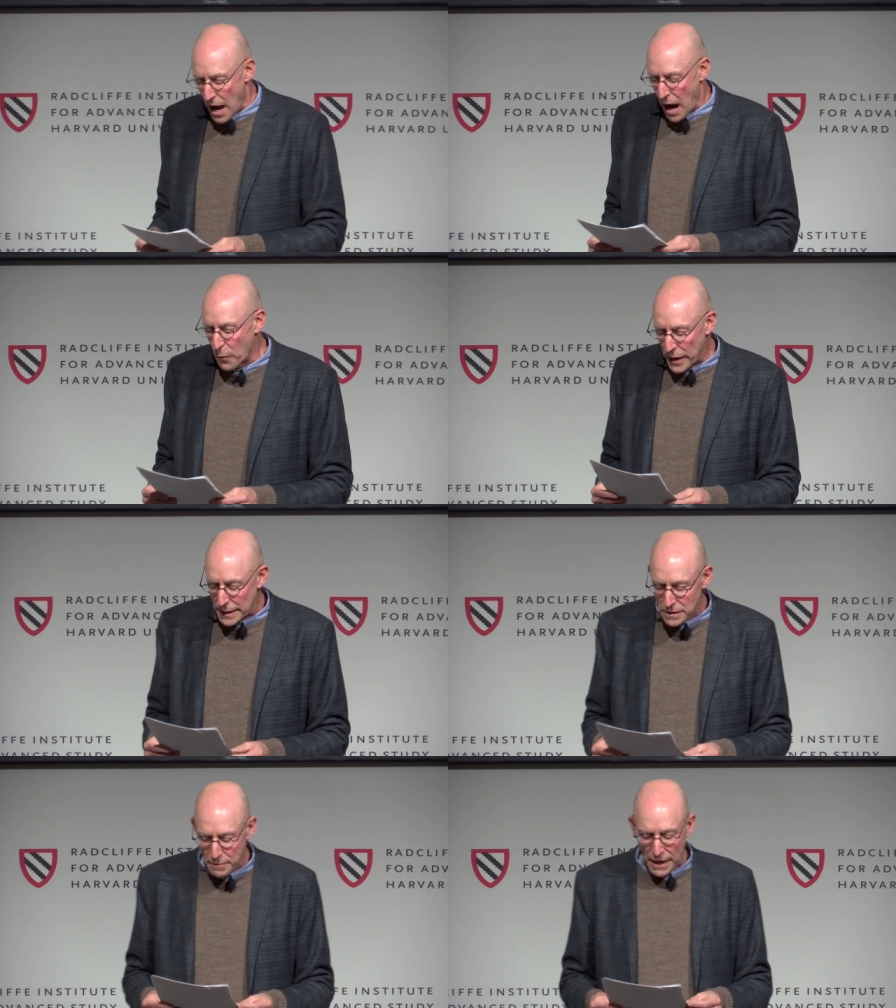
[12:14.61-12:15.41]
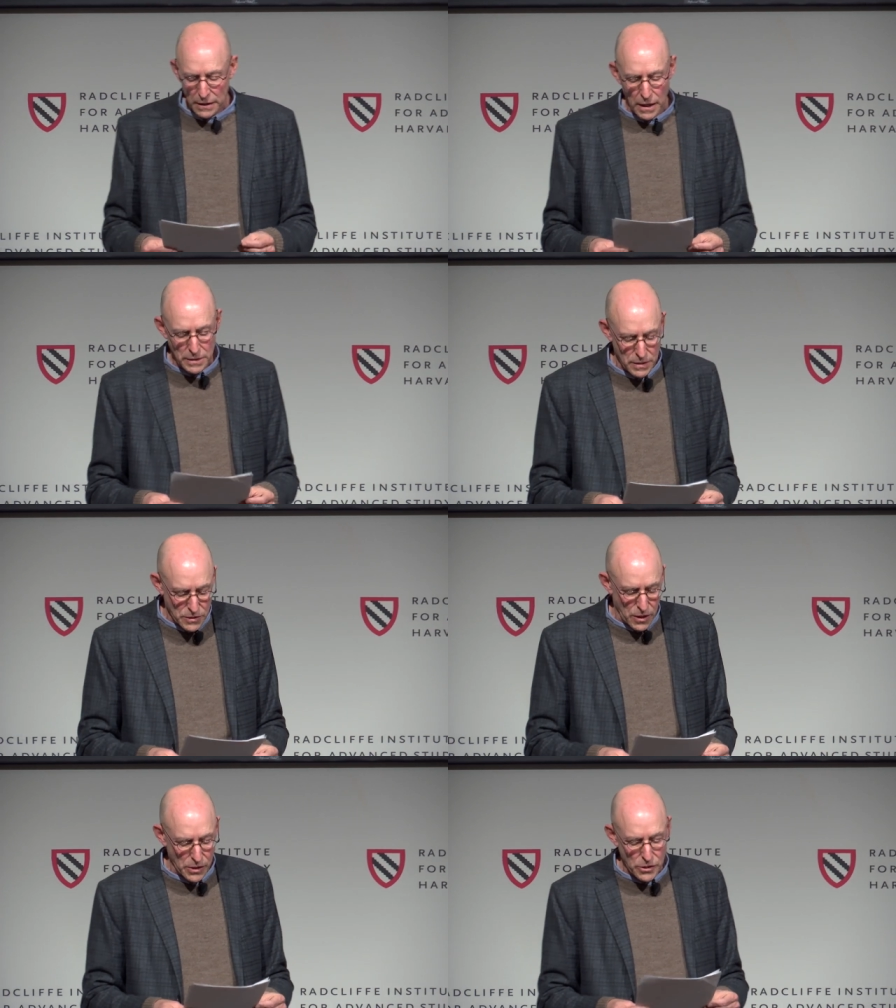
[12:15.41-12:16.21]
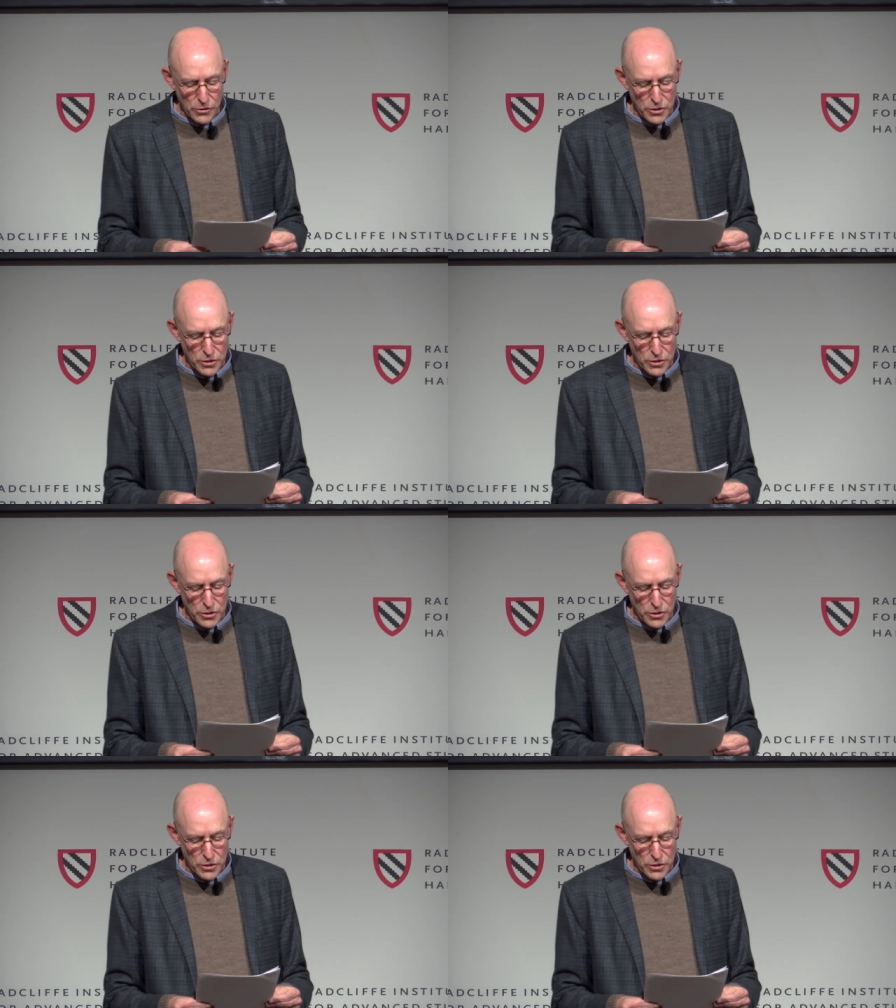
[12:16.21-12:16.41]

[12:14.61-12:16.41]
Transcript: I went into my lungs and saw two